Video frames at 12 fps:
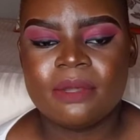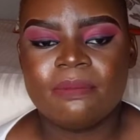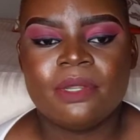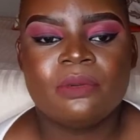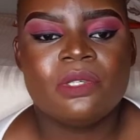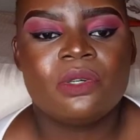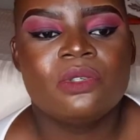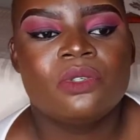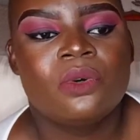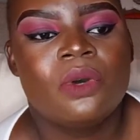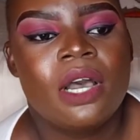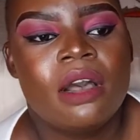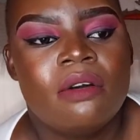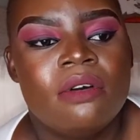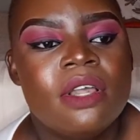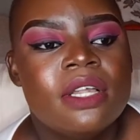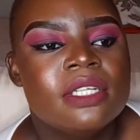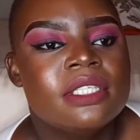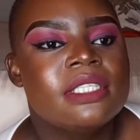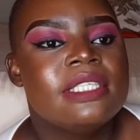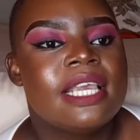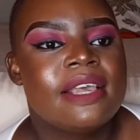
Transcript: but we don't know how they